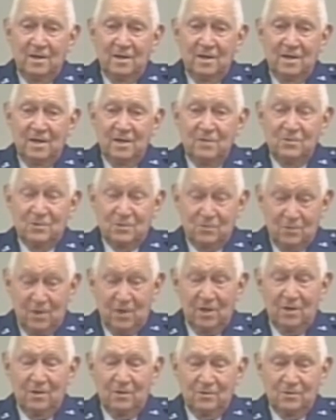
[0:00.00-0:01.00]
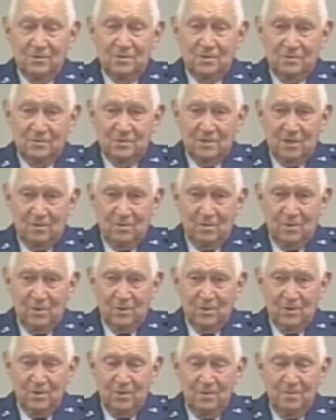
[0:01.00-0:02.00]
he was one of those that was on
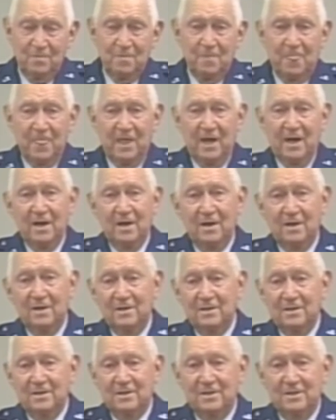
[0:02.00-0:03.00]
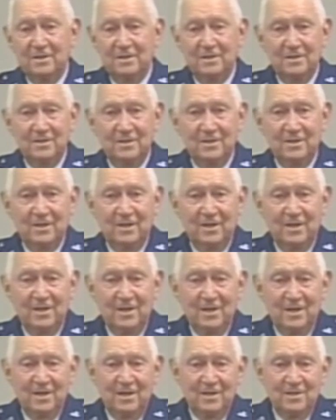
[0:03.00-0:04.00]
board. Now, uh,
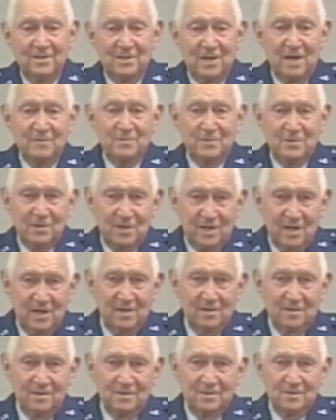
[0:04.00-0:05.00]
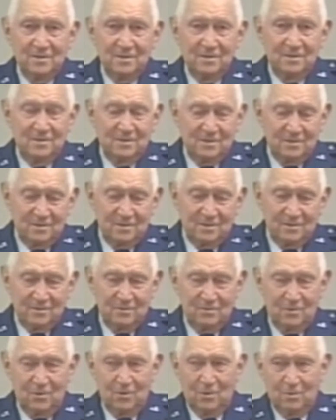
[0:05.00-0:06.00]
Chaplain Taylor
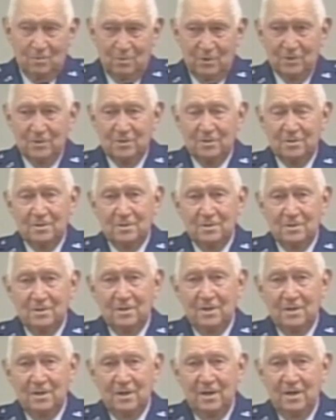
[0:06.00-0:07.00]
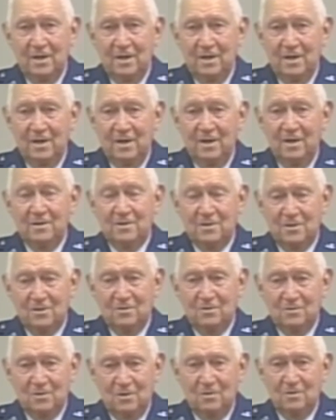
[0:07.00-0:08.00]
wrote a book, and he
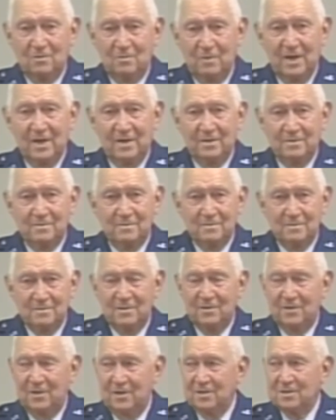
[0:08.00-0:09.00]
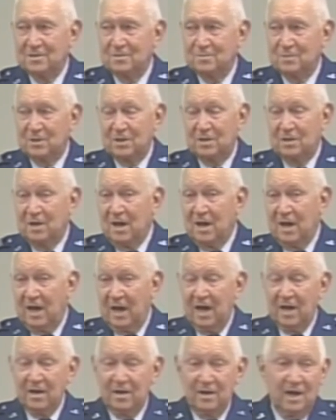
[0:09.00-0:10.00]
told all about this, but
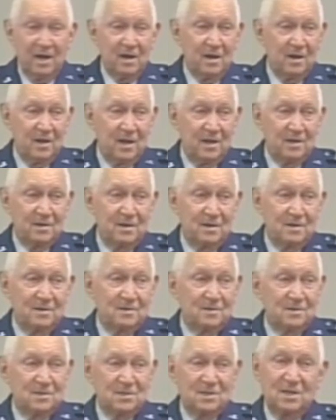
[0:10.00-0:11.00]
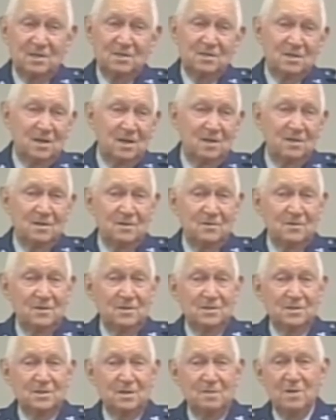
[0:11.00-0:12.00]
out of, out of that 1,600
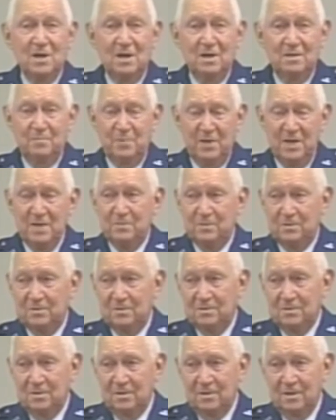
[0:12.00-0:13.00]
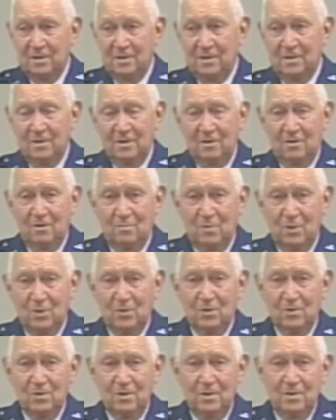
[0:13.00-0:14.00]
and some odd people on
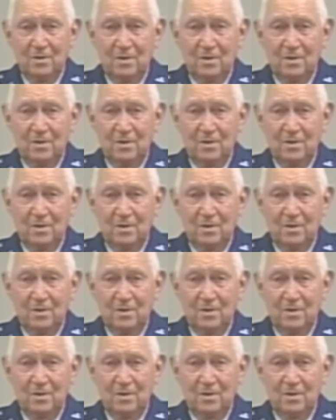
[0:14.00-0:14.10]
board,